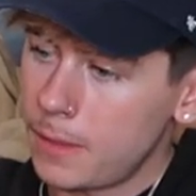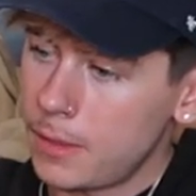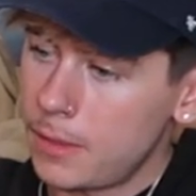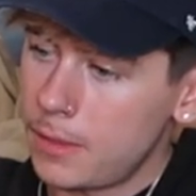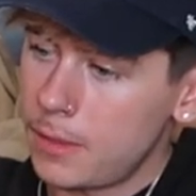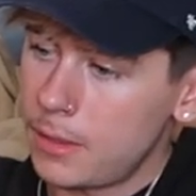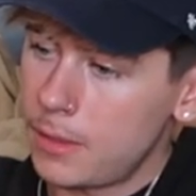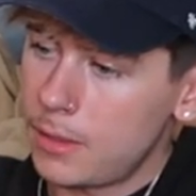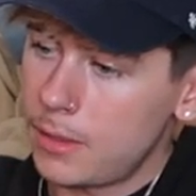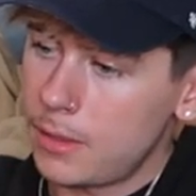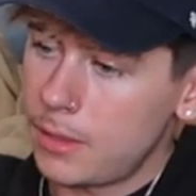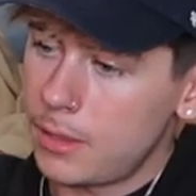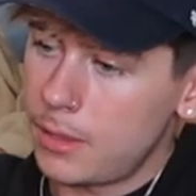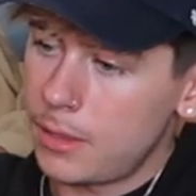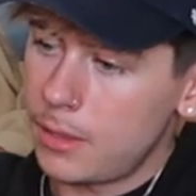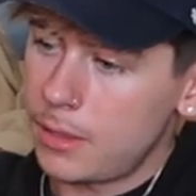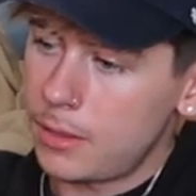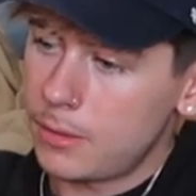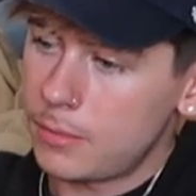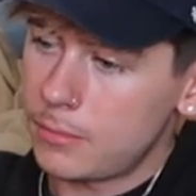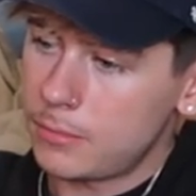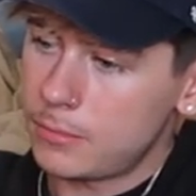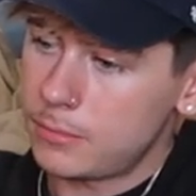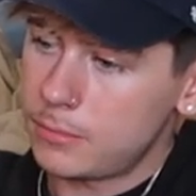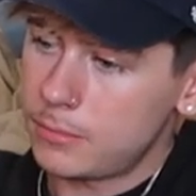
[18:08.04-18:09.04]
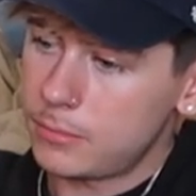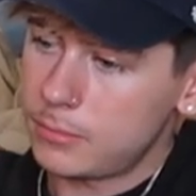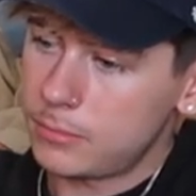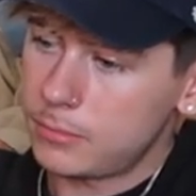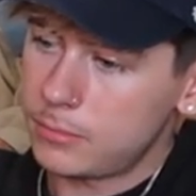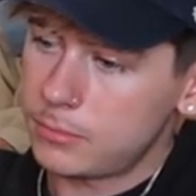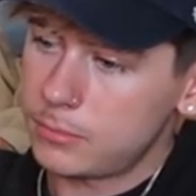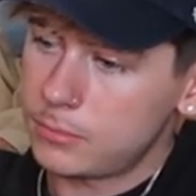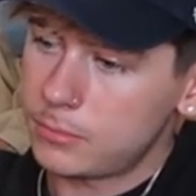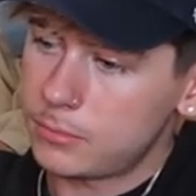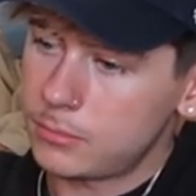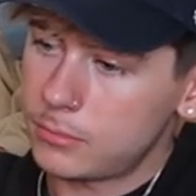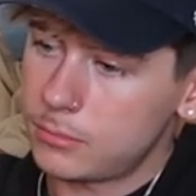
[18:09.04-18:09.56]

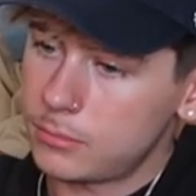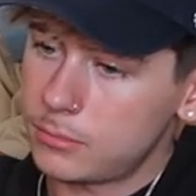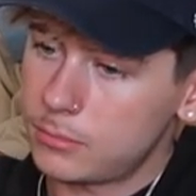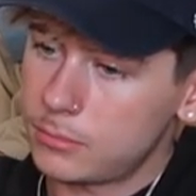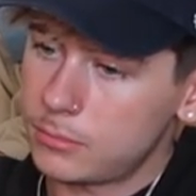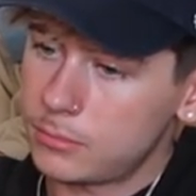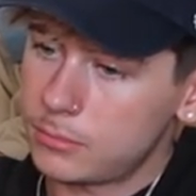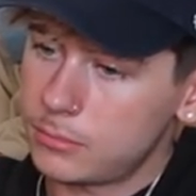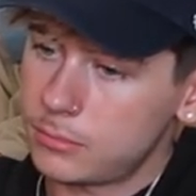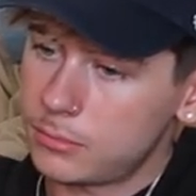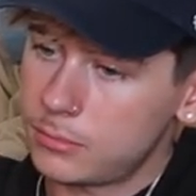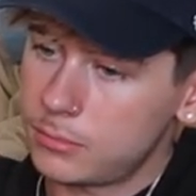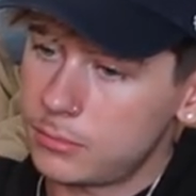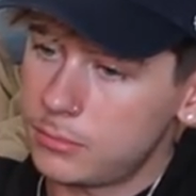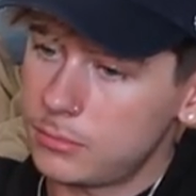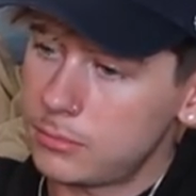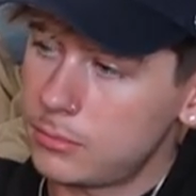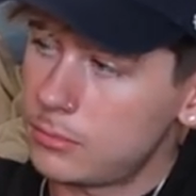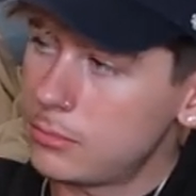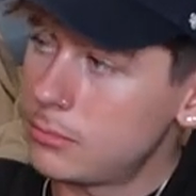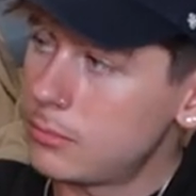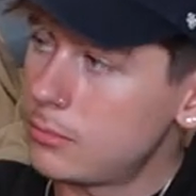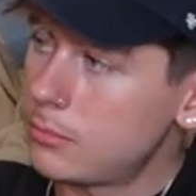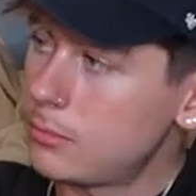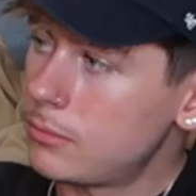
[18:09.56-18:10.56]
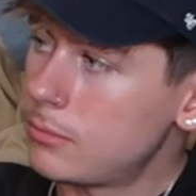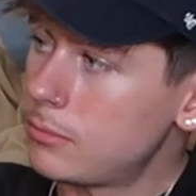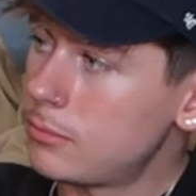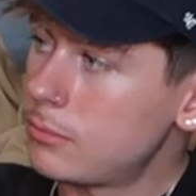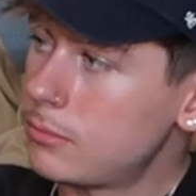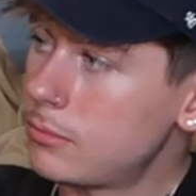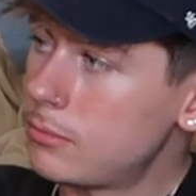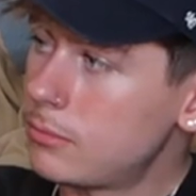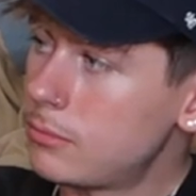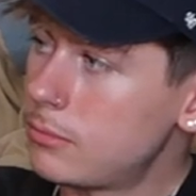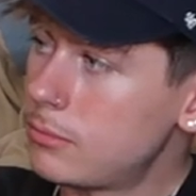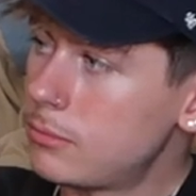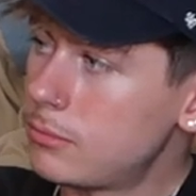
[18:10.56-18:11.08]

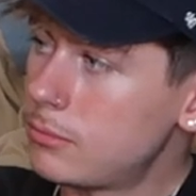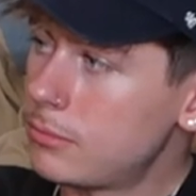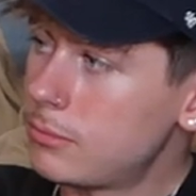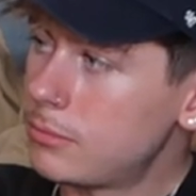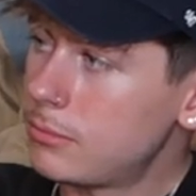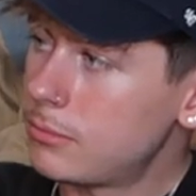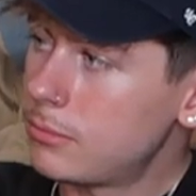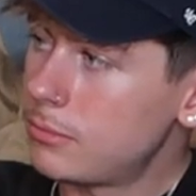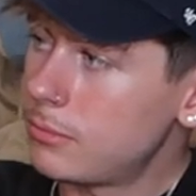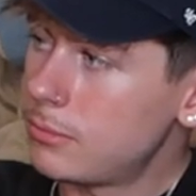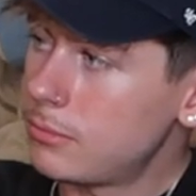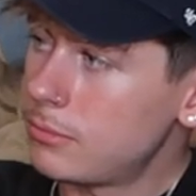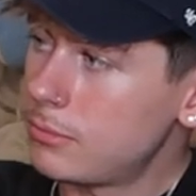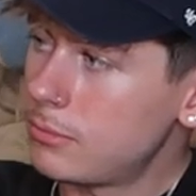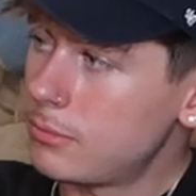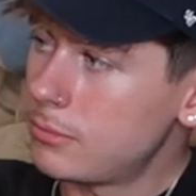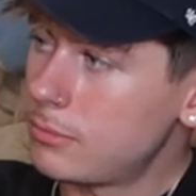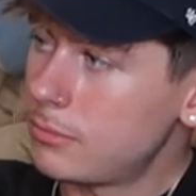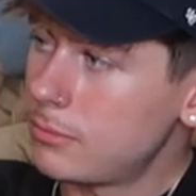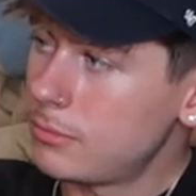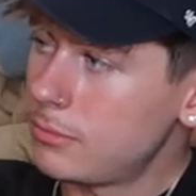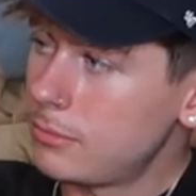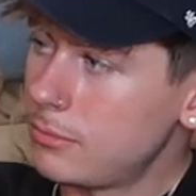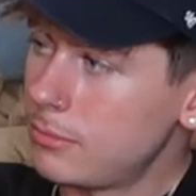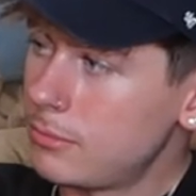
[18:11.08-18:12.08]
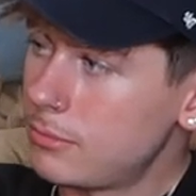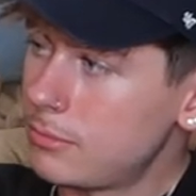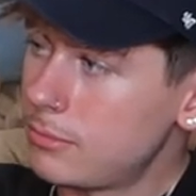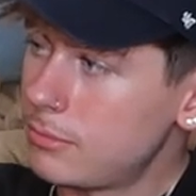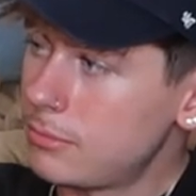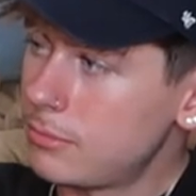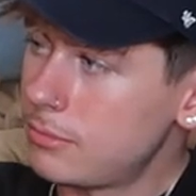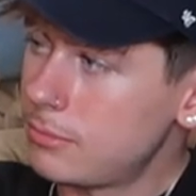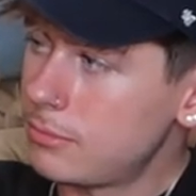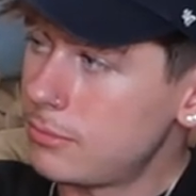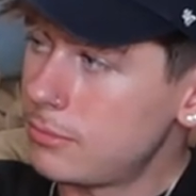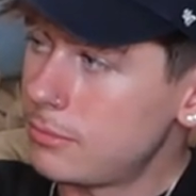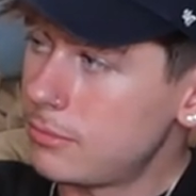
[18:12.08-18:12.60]

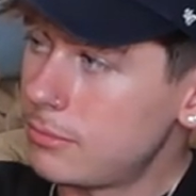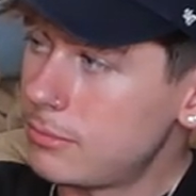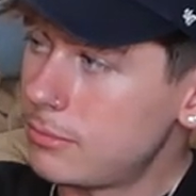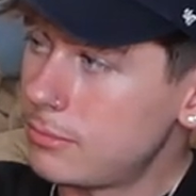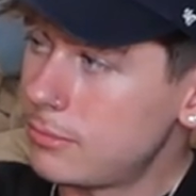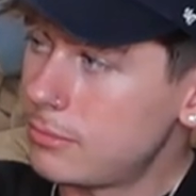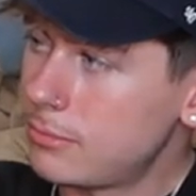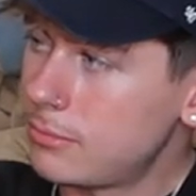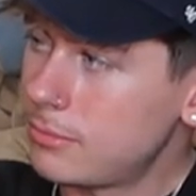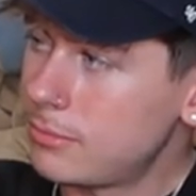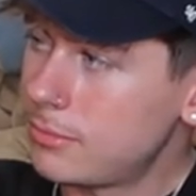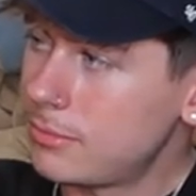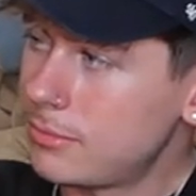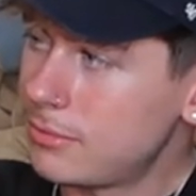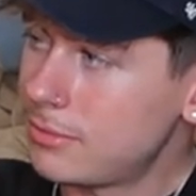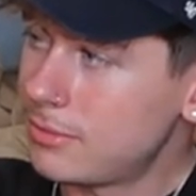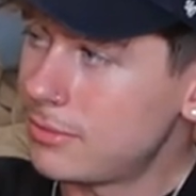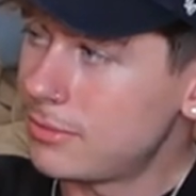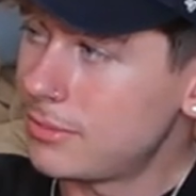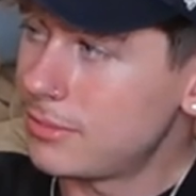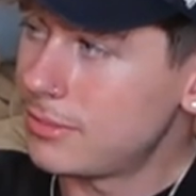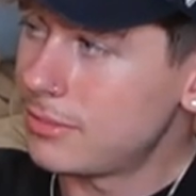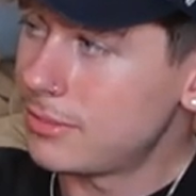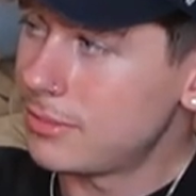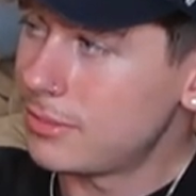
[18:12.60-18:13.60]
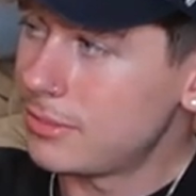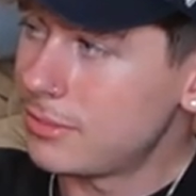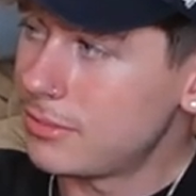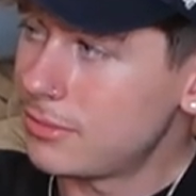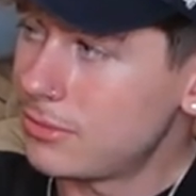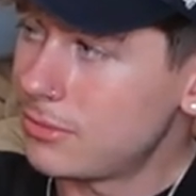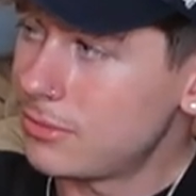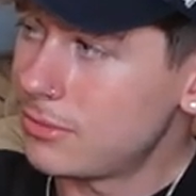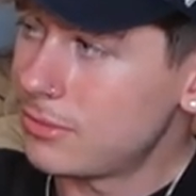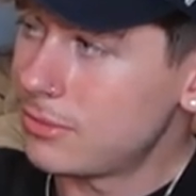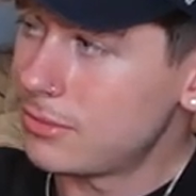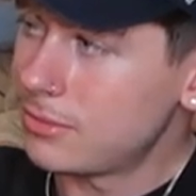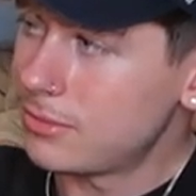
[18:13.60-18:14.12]

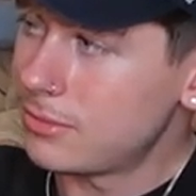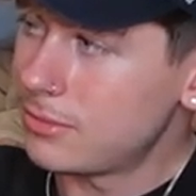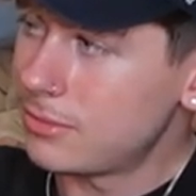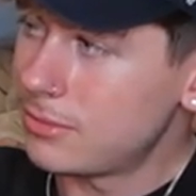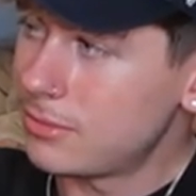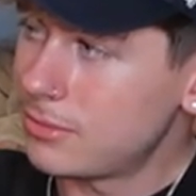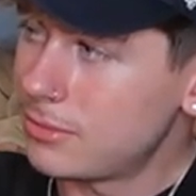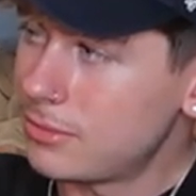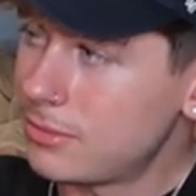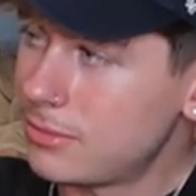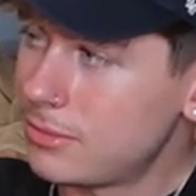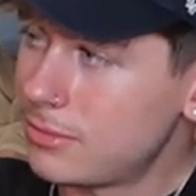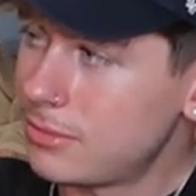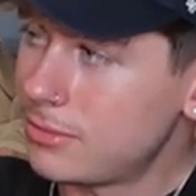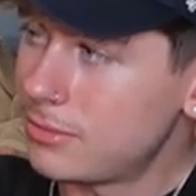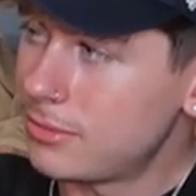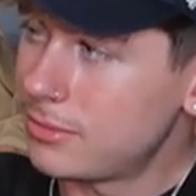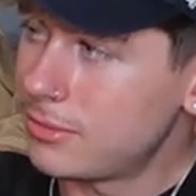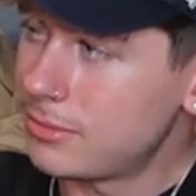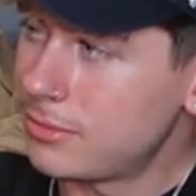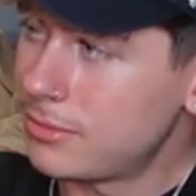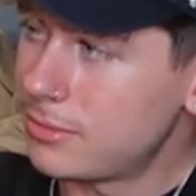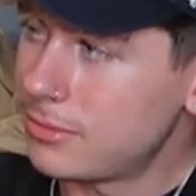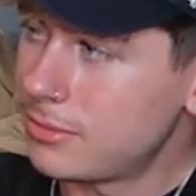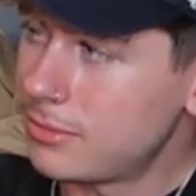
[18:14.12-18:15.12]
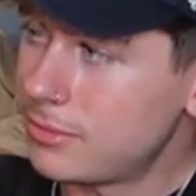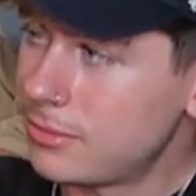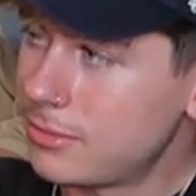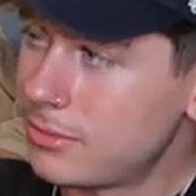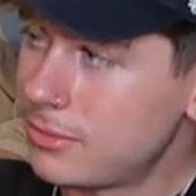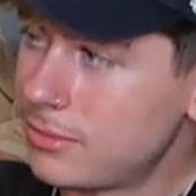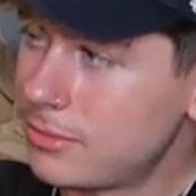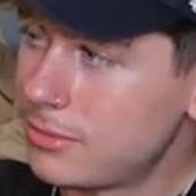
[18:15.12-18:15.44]
(not speaking)